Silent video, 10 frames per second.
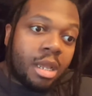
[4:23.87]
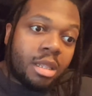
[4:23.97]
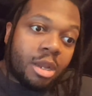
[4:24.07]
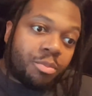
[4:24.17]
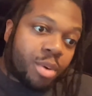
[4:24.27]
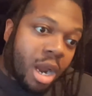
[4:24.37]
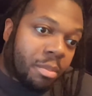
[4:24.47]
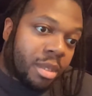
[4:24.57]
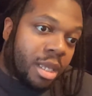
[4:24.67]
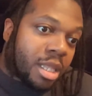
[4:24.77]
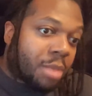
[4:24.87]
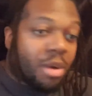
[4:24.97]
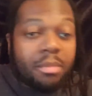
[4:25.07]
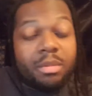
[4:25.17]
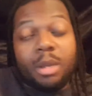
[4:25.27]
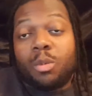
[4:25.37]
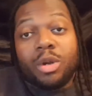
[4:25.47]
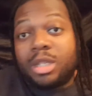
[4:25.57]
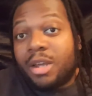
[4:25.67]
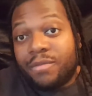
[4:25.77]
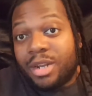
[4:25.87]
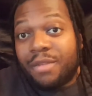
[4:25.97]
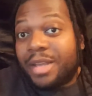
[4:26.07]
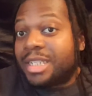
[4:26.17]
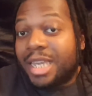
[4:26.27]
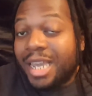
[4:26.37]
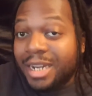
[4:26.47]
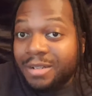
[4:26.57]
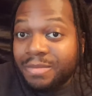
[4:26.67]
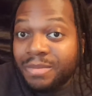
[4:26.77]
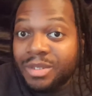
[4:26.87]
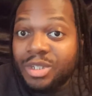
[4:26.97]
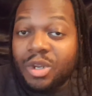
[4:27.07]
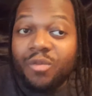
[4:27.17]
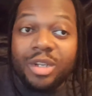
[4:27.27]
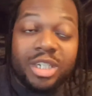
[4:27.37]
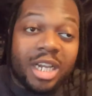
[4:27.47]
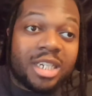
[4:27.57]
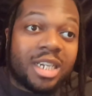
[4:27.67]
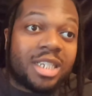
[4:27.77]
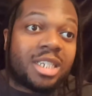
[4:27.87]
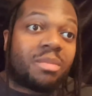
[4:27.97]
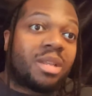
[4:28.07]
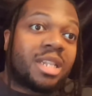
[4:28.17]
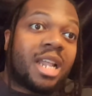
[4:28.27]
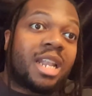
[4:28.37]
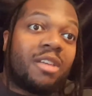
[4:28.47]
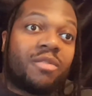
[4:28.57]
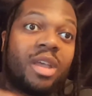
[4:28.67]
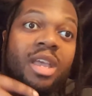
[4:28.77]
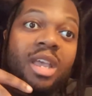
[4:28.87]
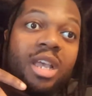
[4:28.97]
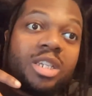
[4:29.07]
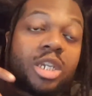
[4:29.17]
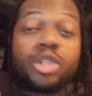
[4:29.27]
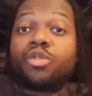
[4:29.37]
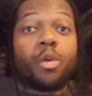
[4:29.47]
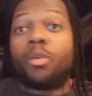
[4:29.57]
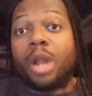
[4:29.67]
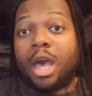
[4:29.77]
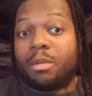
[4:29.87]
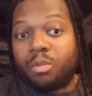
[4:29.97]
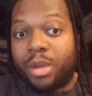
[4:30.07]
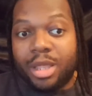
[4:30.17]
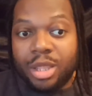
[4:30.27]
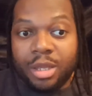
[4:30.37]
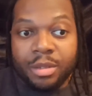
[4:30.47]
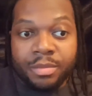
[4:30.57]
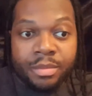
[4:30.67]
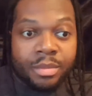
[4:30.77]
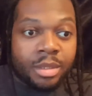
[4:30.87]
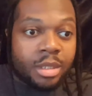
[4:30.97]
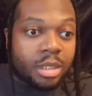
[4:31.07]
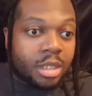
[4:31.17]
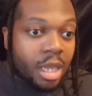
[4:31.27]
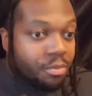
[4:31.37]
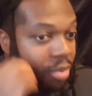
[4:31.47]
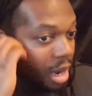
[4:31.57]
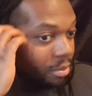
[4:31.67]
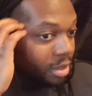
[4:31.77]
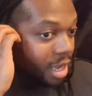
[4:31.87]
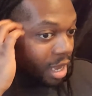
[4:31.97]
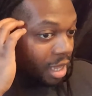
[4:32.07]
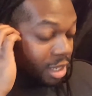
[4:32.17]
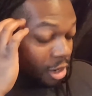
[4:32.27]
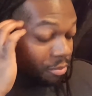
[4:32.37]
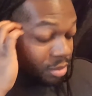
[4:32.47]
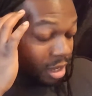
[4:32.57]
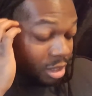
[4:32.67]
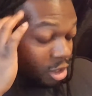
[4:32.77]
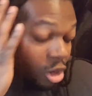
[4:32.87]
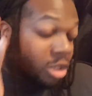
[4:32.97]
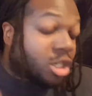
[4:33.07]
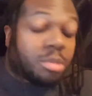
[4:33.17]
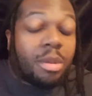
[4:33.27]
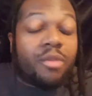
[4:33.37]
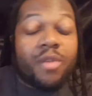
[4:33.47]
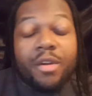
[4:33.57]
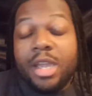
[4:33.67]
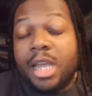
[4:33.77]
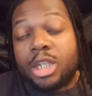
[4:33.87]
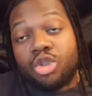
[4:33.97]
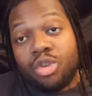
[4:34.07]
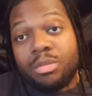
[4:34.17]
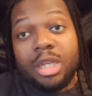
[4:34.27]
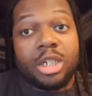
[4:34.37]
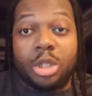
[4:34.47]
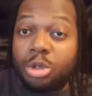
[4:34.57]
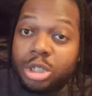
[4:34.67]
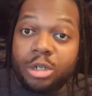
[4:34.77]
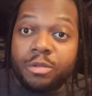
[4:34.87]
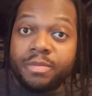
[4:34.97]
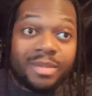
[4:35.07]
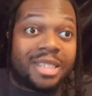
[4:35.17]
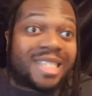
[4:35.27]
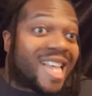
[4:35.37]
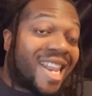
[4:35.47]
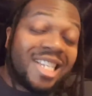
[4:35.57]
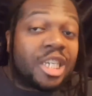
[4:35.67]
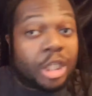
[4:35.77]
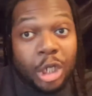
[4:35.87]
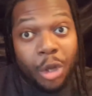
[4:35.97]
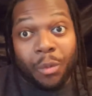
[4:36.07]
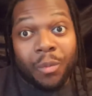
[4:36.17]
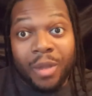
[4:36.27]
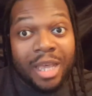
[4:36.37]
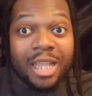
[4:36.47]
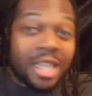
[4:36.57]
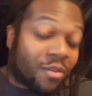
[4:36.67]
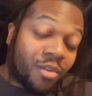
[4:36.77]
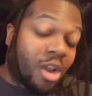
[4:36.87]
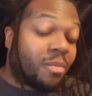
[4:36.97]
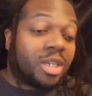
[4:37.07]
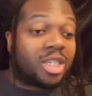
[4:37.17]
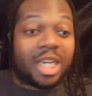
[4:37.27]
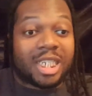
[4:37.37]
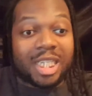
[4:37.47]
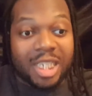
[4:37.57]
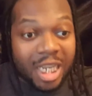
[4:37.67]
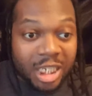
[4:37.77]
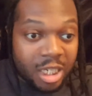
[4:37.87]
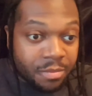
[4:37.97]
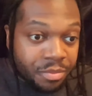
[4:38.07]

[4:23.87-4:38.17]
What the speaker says: They probably weren't loved enough as a kid. So rejection is something that they've just grown up with. They could just be very extremely delusional. That exists too. That very much does exist.